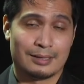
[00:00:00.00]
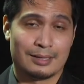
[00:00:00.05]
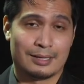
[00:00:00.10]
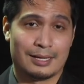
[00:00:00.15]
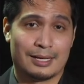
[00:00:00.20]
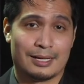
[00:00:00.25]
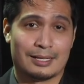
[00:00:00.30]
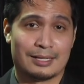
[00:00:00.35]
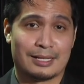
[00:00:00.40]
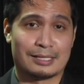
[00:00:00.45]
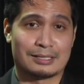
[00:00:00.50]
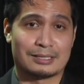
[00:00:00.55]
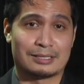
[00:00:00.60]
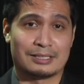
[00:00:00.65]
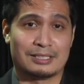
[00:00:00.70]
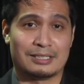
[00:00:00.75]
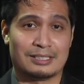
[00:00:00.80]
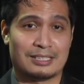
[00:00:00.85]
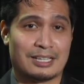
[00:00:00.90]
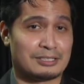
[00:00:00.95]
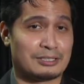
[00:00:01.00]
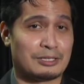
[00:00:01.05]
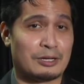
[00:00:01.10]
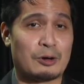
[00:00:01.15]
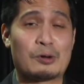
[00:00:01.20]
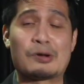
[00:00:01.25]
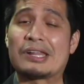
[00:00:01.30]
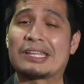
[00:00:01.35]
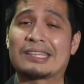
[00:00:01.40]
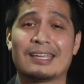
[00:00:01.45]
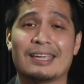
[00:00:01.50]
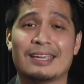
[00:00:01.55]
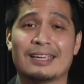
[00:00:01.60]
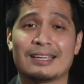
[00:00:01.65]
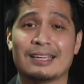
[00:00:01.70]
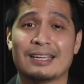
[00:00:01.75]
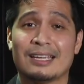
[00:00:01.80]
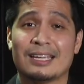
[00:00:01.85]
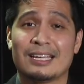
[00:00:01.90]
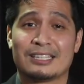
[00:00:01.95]
And that's the only thing.
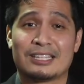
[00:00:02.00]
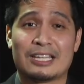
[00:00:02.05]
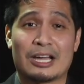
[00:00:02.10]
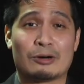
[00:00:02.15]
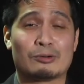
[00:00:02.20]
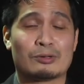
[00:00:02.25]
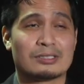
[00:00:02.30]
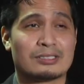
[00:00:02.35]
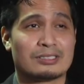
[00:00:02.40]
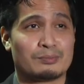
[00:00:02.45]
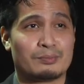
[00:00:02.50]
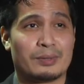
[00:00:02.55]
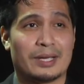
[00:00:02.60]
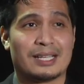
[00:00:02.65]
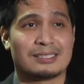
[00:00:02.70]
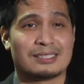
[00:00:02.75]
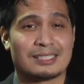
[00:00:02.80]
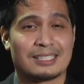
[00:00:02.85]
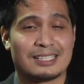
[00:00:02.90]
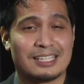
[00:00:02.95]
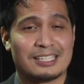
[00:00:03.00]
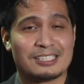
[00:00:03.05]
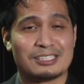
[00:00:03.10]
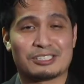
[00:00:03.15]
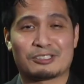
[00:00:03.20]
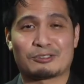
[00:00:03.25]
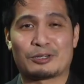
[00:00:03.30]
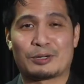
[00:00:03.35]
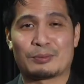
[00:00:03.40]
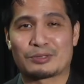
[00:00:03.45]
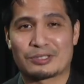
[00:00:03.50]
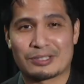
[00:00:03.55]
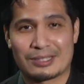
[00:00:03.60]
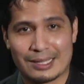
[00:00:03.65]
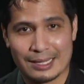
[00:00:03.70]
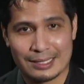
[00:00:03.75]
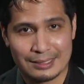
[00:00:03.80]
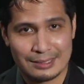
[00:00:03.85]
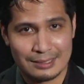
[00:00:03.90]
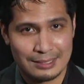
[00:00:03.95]
That was basically his
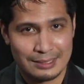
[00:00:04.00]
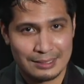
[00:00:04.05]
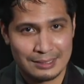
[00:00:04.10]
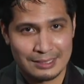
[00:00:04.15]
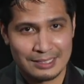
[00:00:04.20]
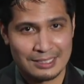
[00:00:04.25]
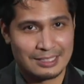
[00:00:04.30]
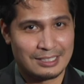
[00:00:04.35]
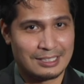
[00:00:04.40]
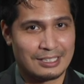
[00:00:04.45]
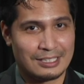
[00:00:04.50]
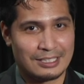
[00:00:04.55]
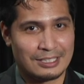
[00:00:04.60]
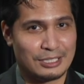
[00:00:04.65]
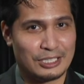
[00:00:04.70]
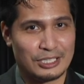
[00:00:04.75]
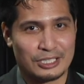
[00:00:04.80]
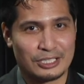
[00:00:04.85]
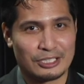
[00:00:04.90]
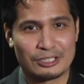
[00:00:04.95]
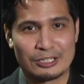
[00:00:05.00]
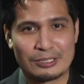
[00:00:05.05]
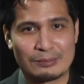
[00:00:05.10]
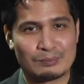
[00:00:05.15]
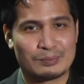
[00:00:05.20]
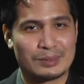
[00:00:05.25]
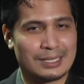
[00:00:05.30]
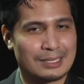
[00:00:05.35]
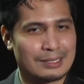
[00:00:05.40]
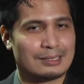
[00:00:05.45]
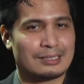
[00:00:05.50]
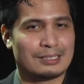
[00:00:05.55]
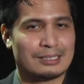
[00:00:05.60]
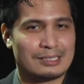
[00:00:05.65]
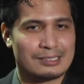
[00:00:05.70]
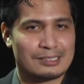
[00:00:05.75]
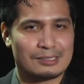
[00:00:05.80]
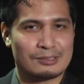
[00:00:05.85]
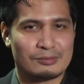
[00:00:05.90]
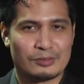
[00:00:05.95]
kryptonite. He couldn't beat
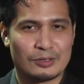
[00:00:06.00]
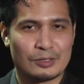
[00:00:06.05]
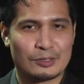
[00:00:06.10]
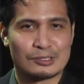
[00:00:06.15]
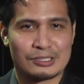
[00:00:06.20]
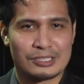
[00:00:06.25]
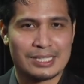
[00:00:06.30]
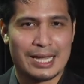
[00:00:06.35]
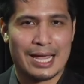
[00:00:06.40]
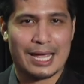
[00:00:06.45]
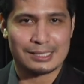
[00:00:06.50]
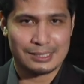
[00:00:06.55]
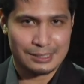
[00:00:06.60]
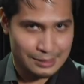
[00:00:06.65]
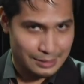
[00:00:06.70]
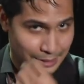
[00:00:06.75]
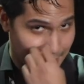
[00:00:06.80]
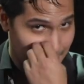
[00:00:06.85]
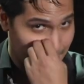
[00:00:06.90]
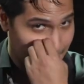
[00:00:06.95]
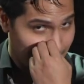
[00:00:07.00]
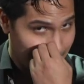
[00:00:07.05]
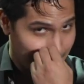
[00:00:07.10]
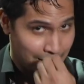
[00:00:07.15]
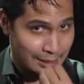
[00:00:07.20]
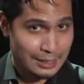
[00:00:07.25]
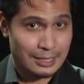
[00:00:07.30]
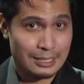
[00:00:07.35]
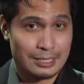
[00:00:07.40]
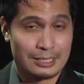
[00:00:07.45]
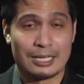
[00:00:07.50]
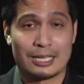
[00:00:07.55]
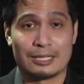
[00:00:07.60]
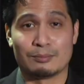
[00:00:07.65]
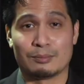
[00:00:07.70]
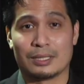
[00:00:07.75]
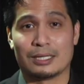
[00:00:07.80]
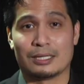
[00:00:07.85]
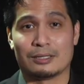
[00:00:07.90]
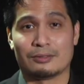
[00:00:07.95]
Phil Jackson in the
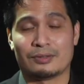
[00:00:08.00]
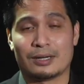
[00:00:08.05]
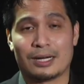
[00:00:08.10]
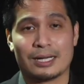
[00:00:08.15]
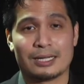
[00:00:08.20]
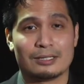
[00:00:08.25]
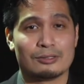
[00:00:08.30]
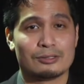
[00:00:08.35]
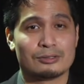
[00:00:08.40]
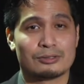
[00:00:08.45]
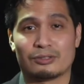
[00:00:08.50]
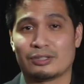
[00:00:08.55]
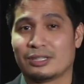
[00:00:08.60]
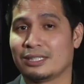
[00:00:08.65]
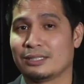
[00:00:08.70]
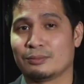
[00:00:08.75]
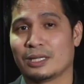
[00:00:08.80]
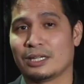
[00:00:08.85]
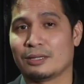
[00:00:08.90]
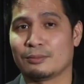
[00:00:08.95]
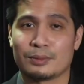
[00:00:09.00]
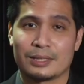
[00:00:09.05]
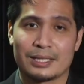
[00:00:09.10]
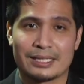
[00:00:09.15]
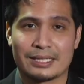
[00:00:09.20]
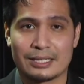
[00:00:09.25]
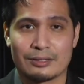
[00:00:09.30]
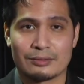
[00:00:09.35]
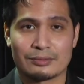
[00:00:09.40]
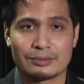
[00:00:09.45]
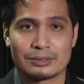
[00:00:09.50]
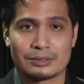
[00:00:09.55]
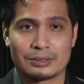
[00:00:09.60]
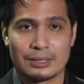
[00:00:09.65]
NBA Finals or NBA Playoffs.